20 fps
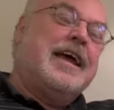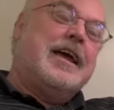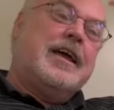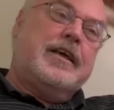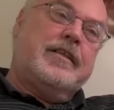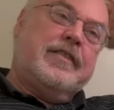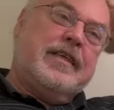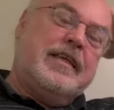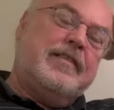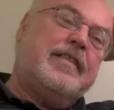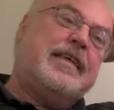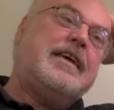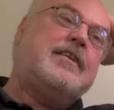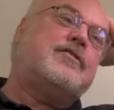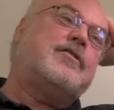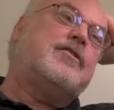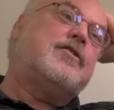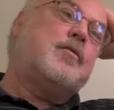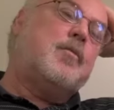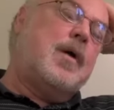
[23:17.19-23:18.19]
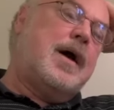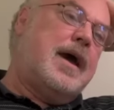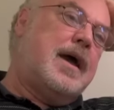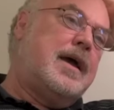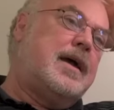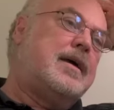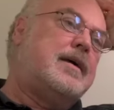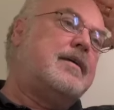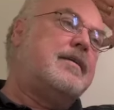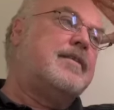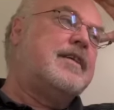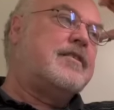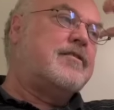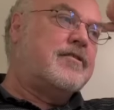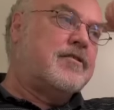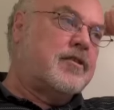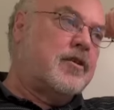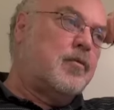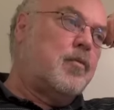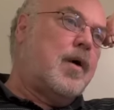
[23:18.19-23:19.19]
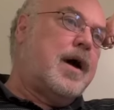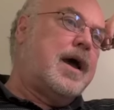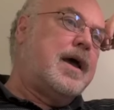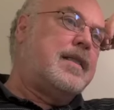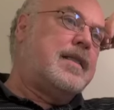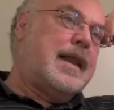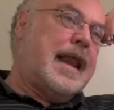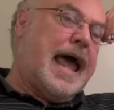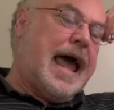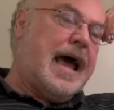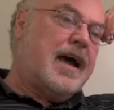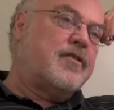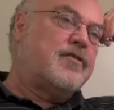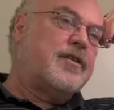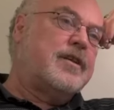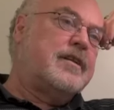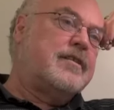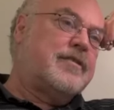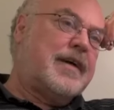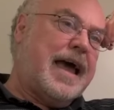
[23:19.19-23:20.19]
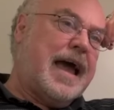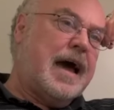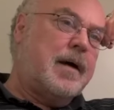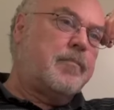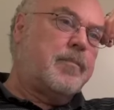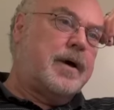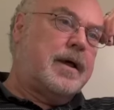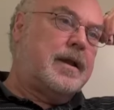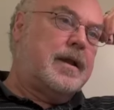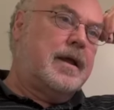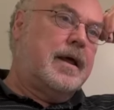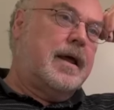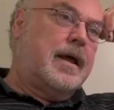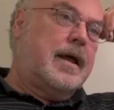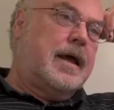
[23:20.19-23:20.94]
You know, th these are the way, this is the way that accidents happen.